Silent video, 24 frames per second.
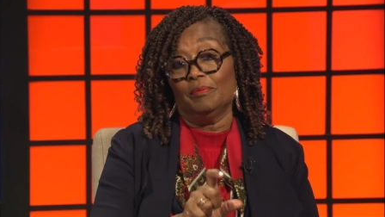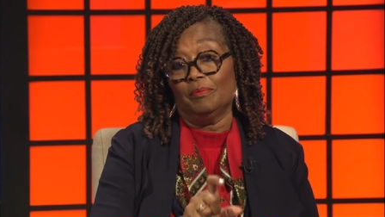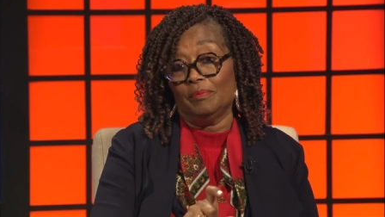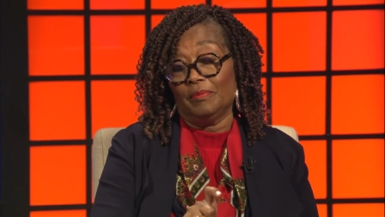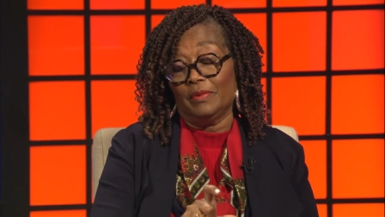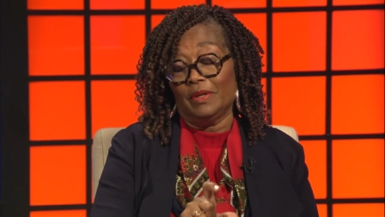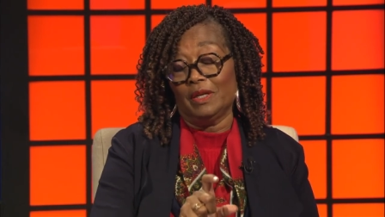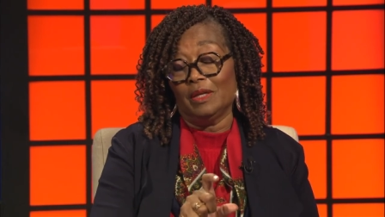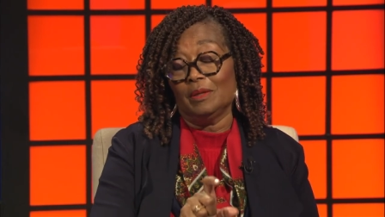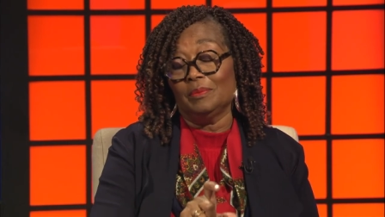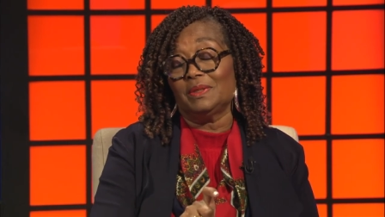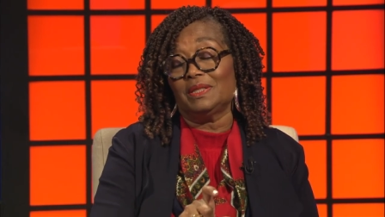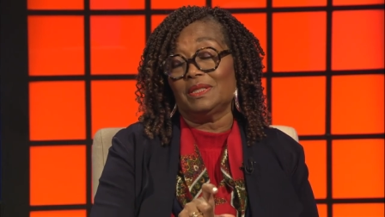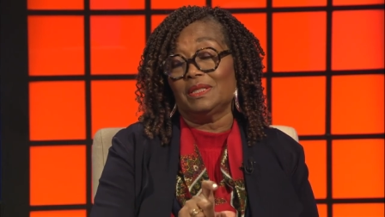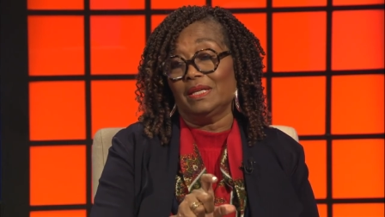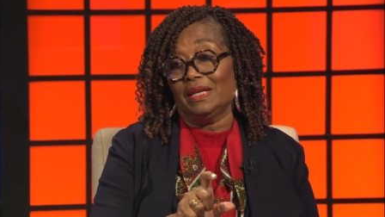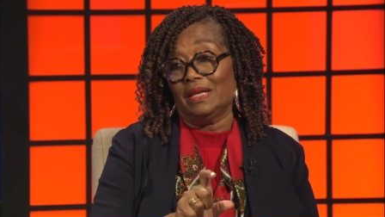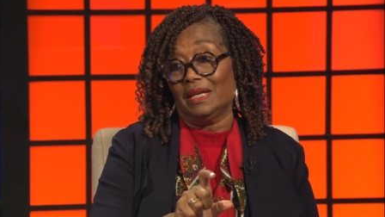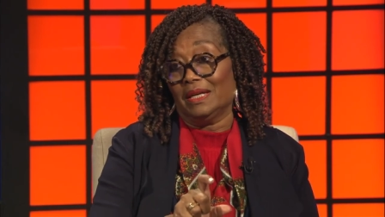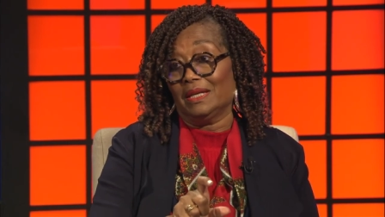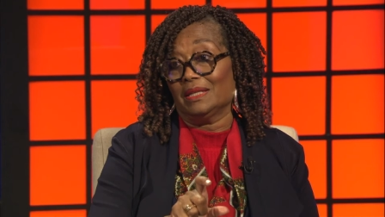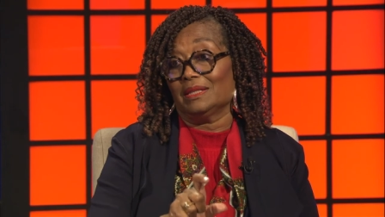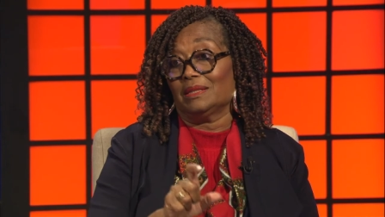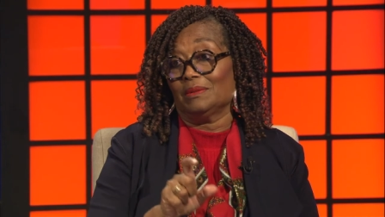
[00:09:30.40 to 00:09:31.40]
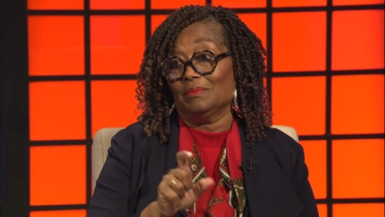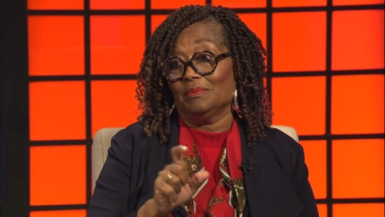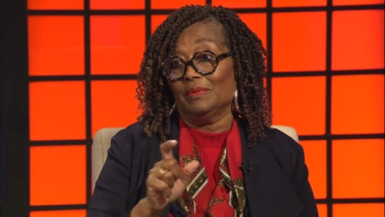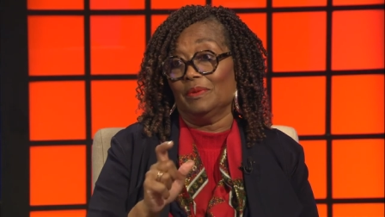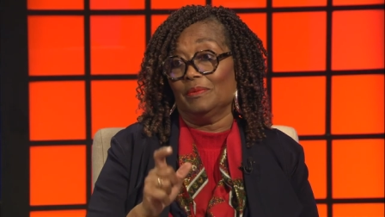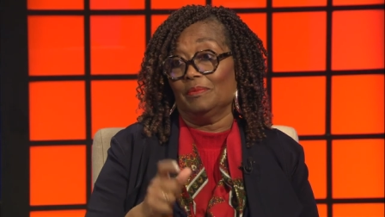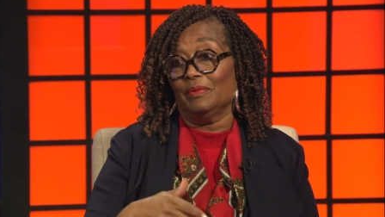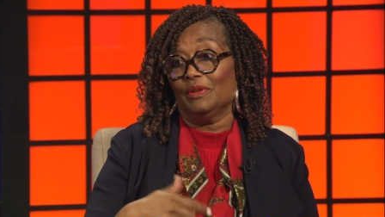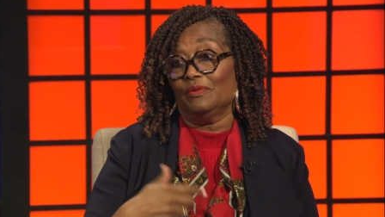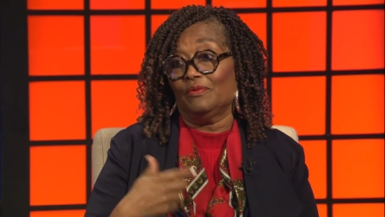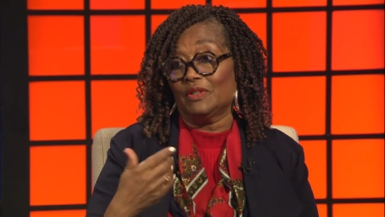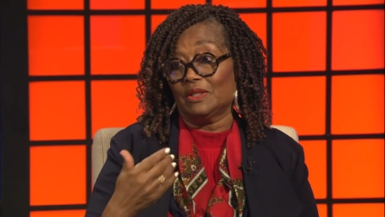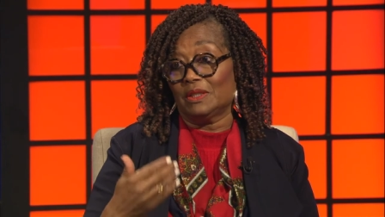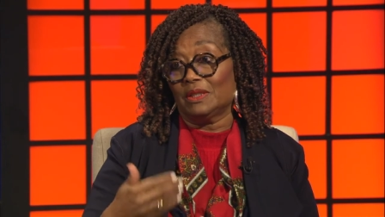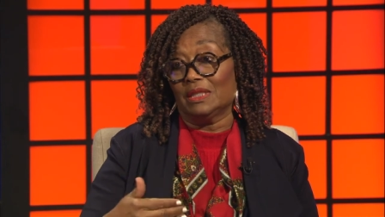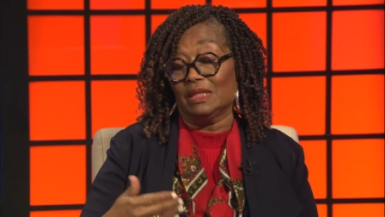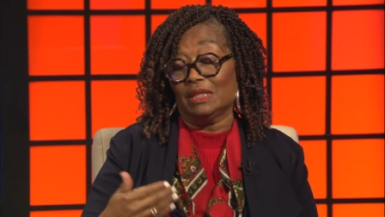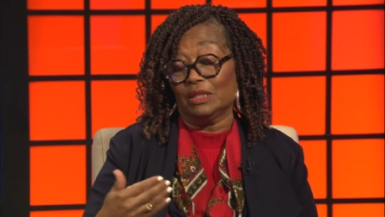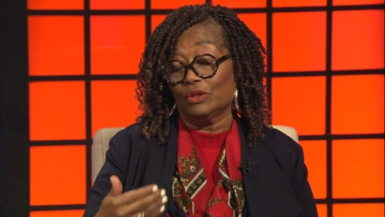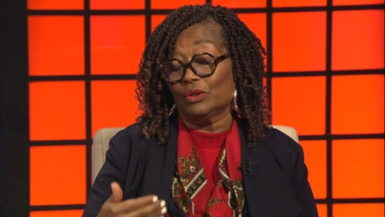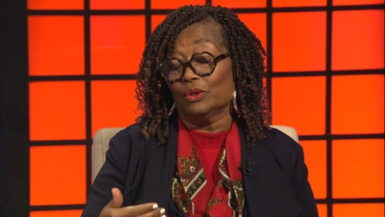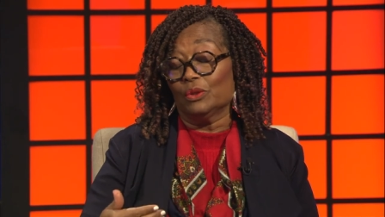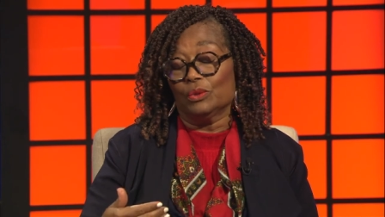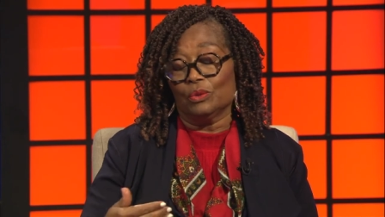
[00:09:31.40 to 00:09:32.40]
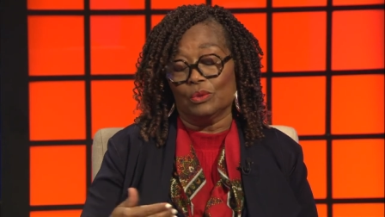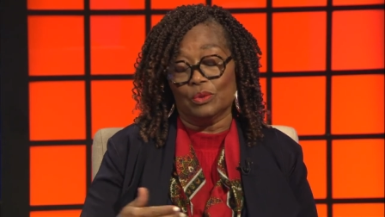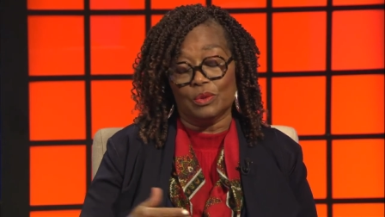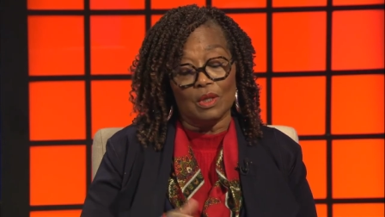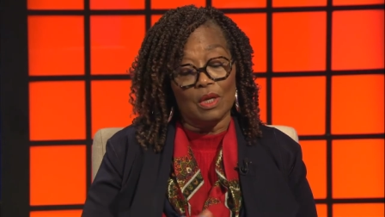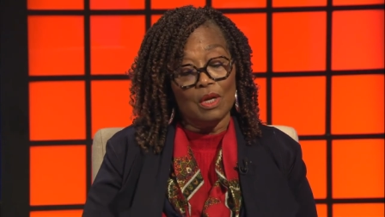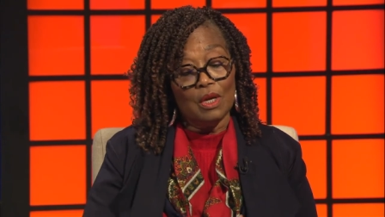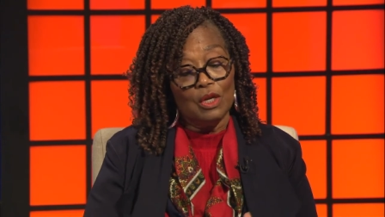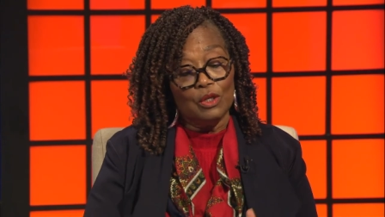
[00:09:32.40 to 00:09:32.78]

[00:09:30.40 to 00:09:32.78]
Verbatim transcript: MCS Memphis City Schools